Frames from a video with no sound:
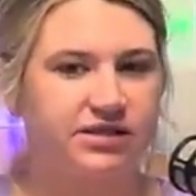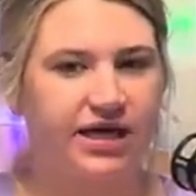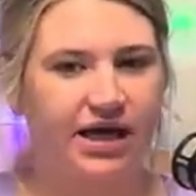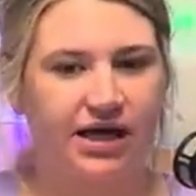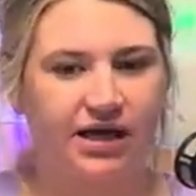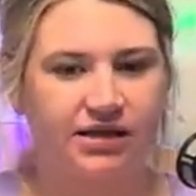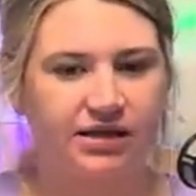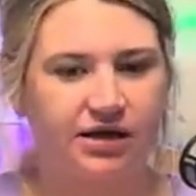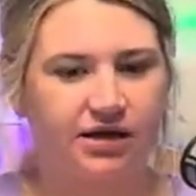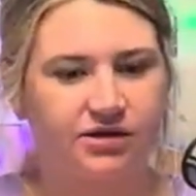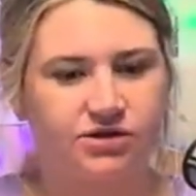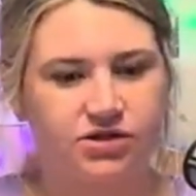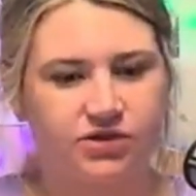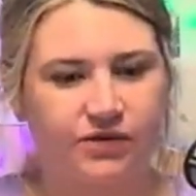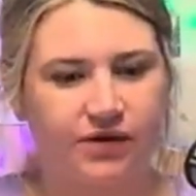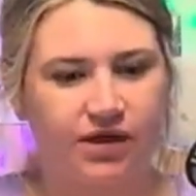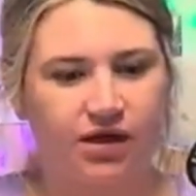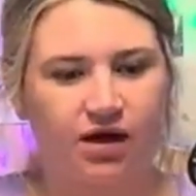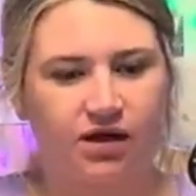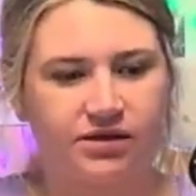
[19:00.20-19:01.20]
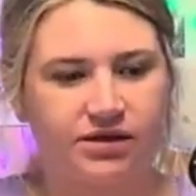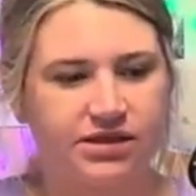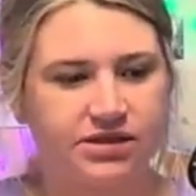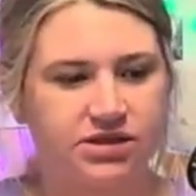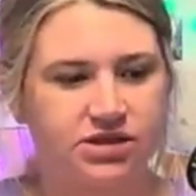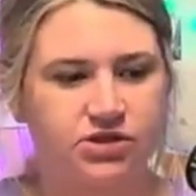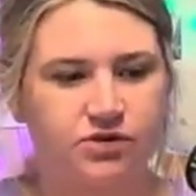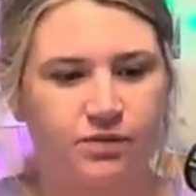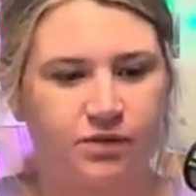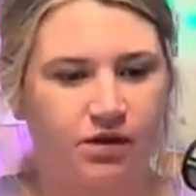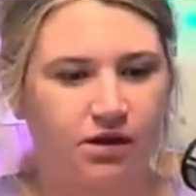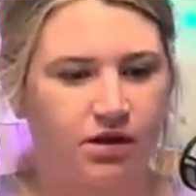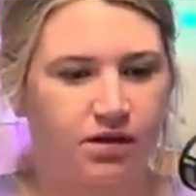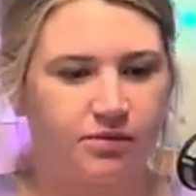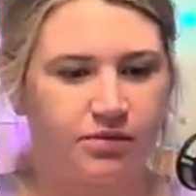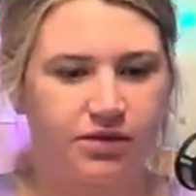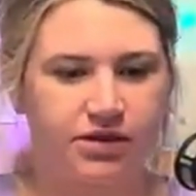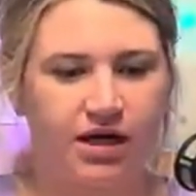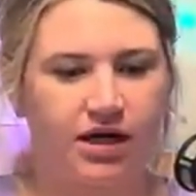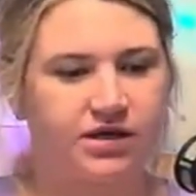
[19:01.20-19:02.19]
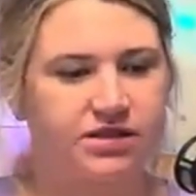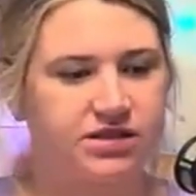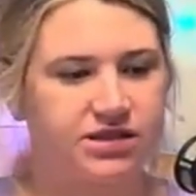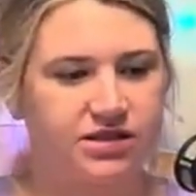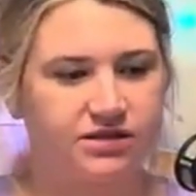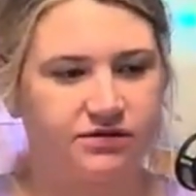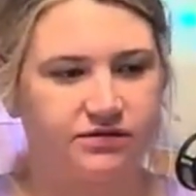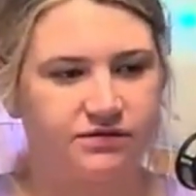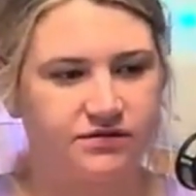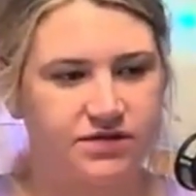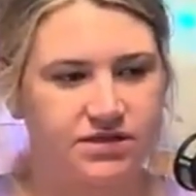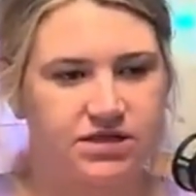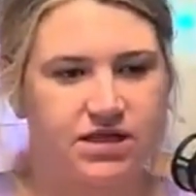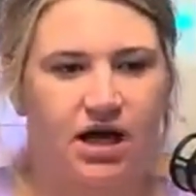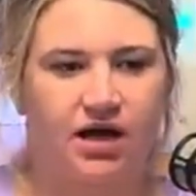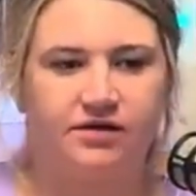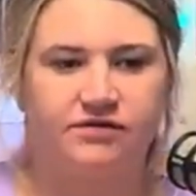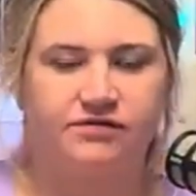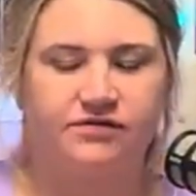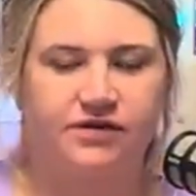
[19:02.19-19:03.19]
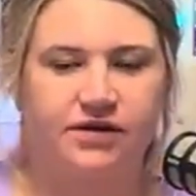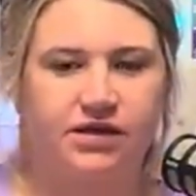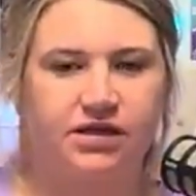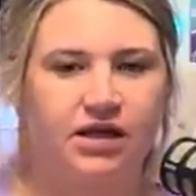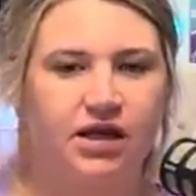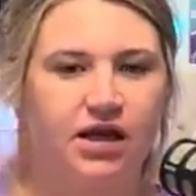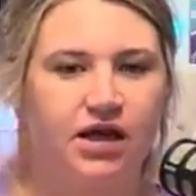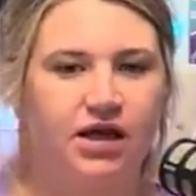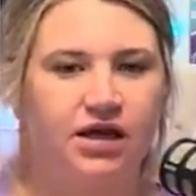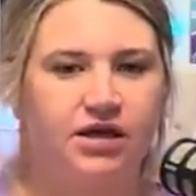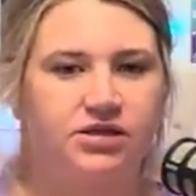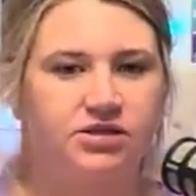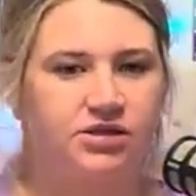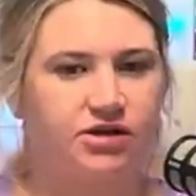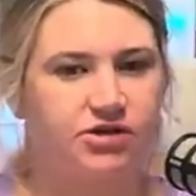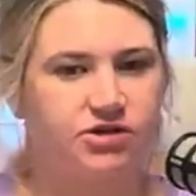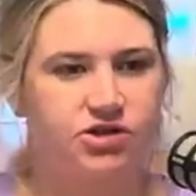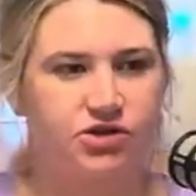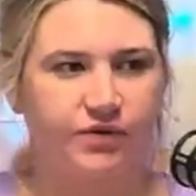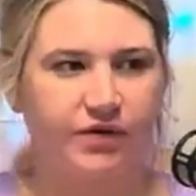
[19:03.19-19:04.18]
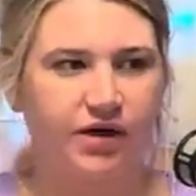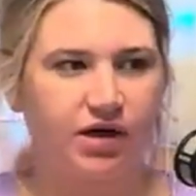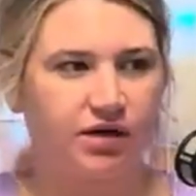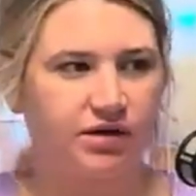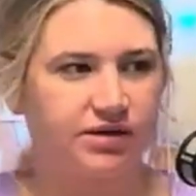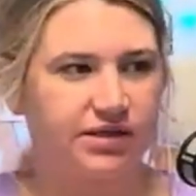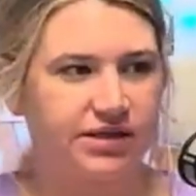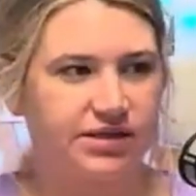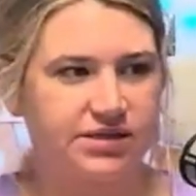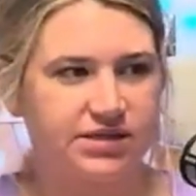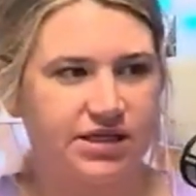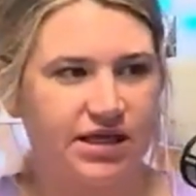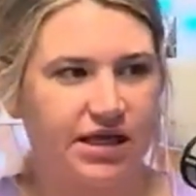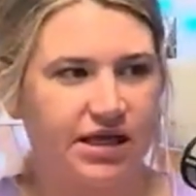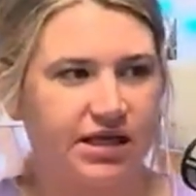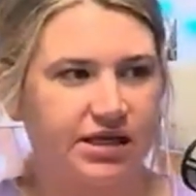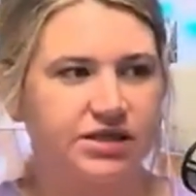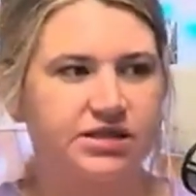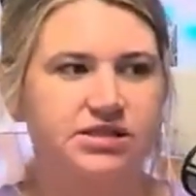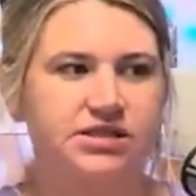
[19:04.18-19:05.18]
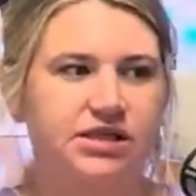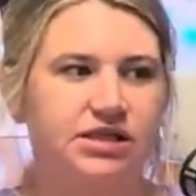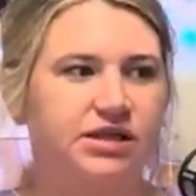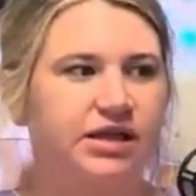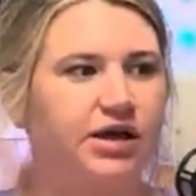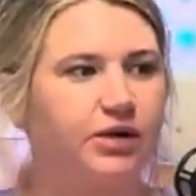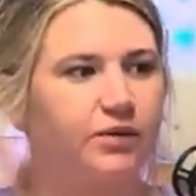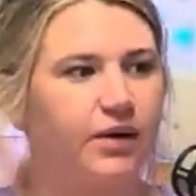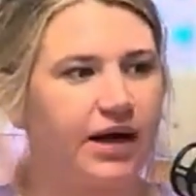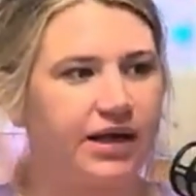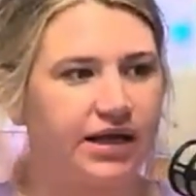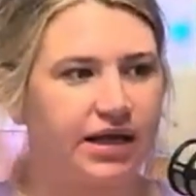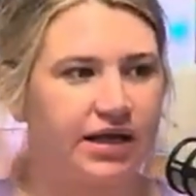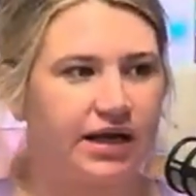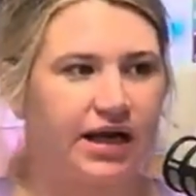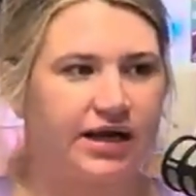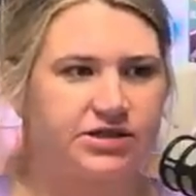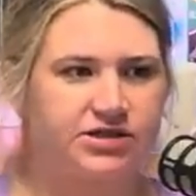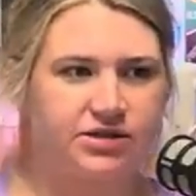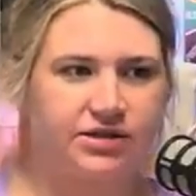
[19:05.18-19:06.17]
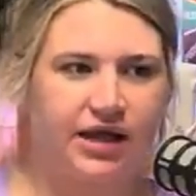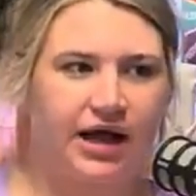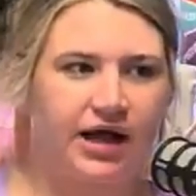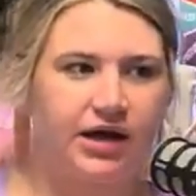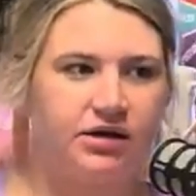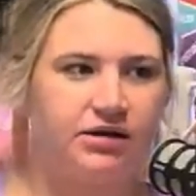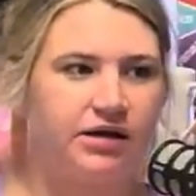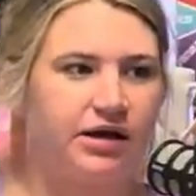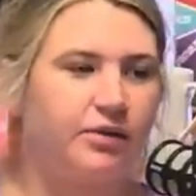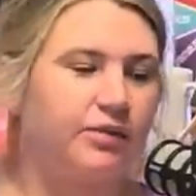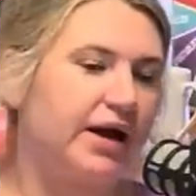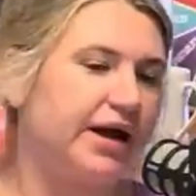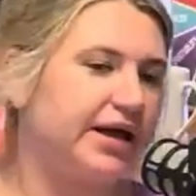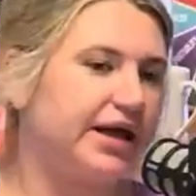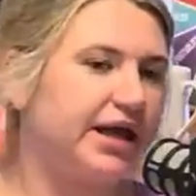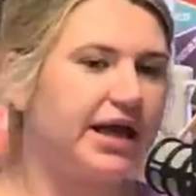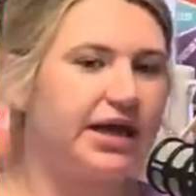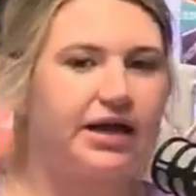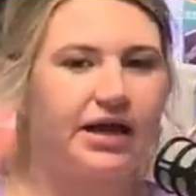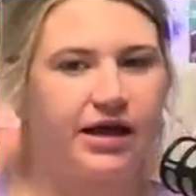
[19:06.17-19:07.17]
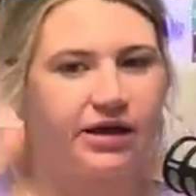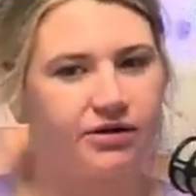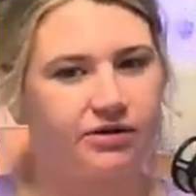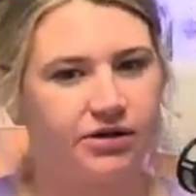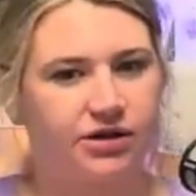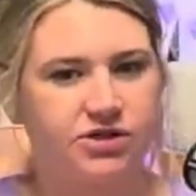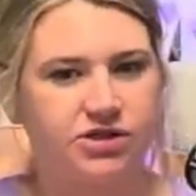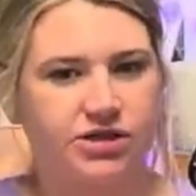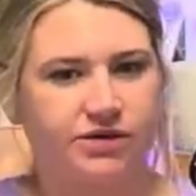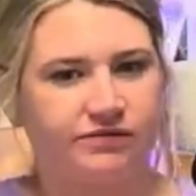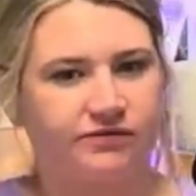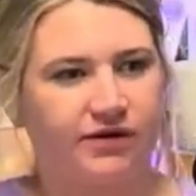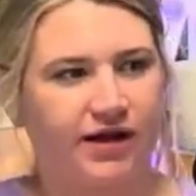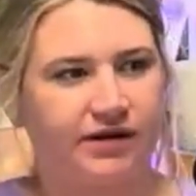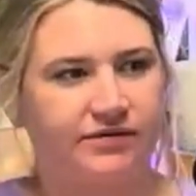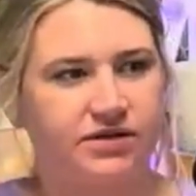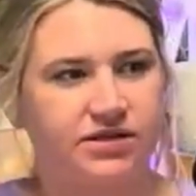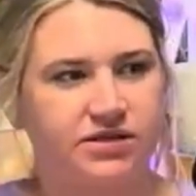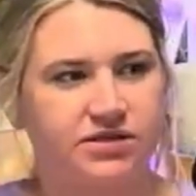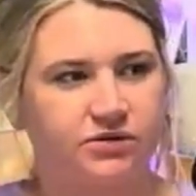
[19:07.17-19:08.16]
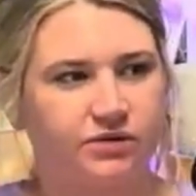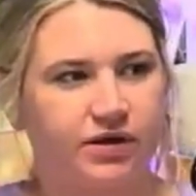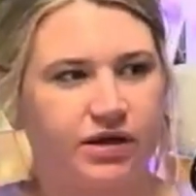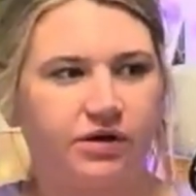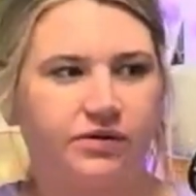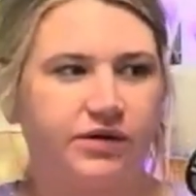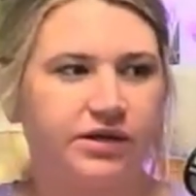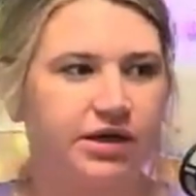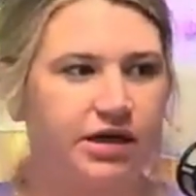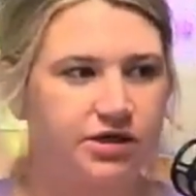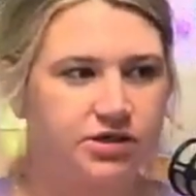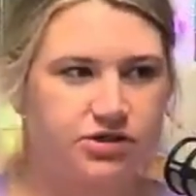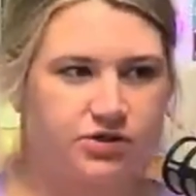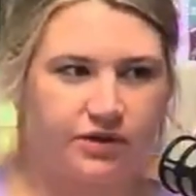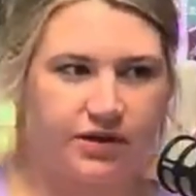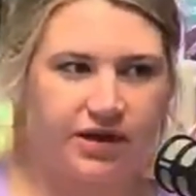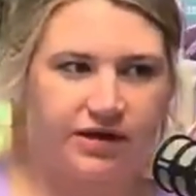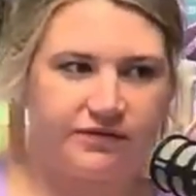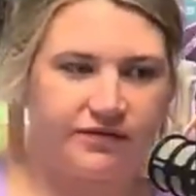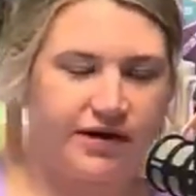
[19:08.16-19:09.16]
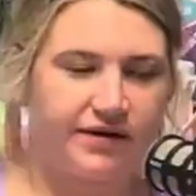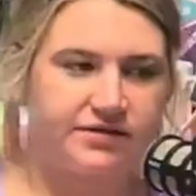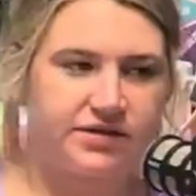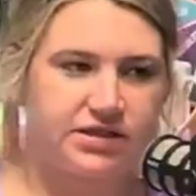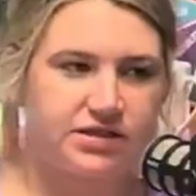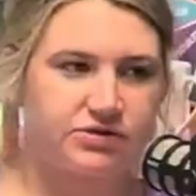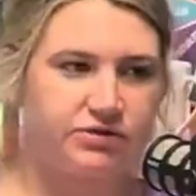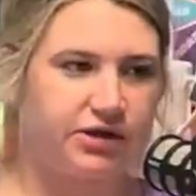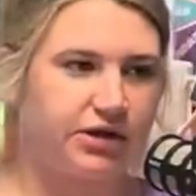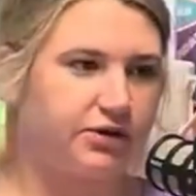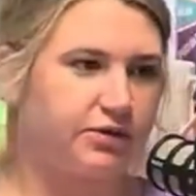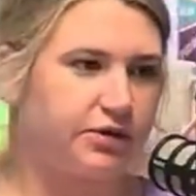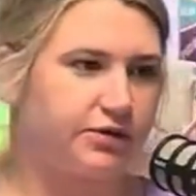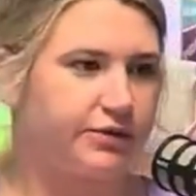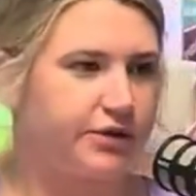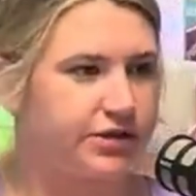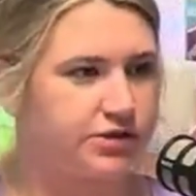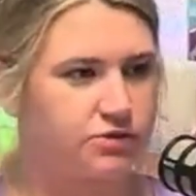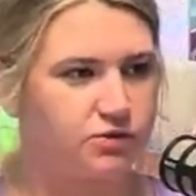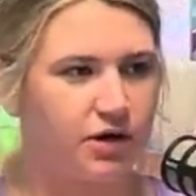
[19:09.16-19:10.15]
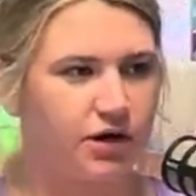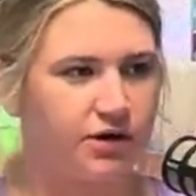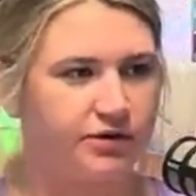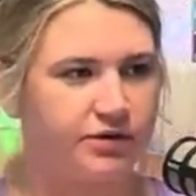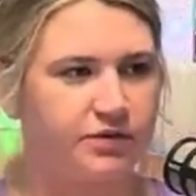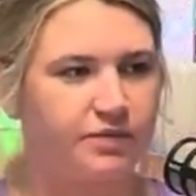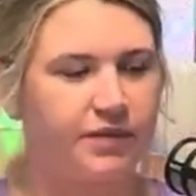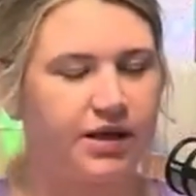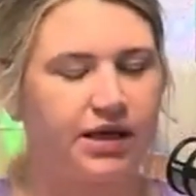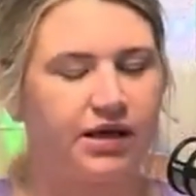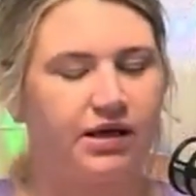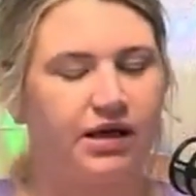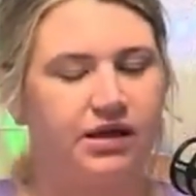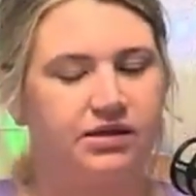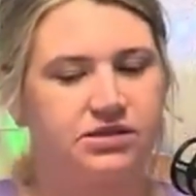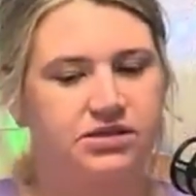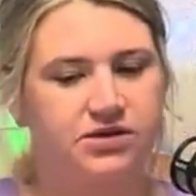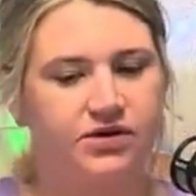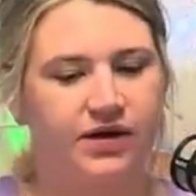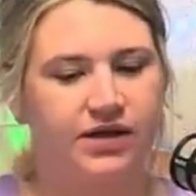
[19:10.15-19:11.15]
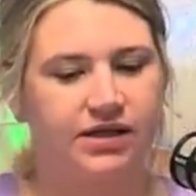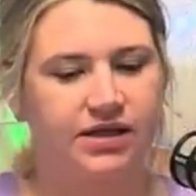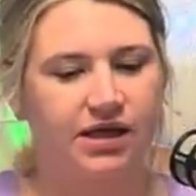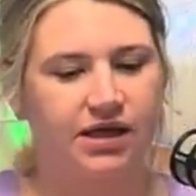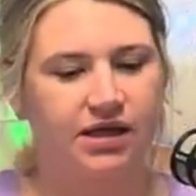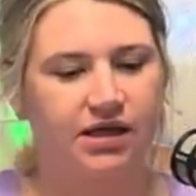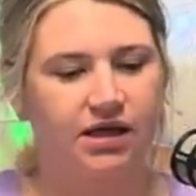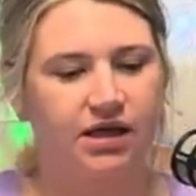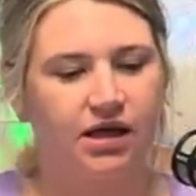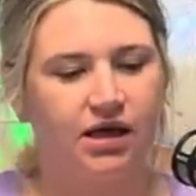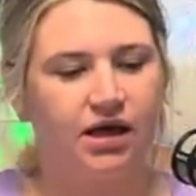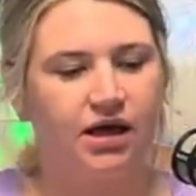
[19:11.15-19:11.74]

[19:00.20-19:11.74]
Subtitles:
day they're doing all this super productive stuff and they're doing all these things, and like, why can't I do that? Or like, why can't I go to the gym 5 days a week when they're doing it 5 days a week? What's wrong with me? And so I think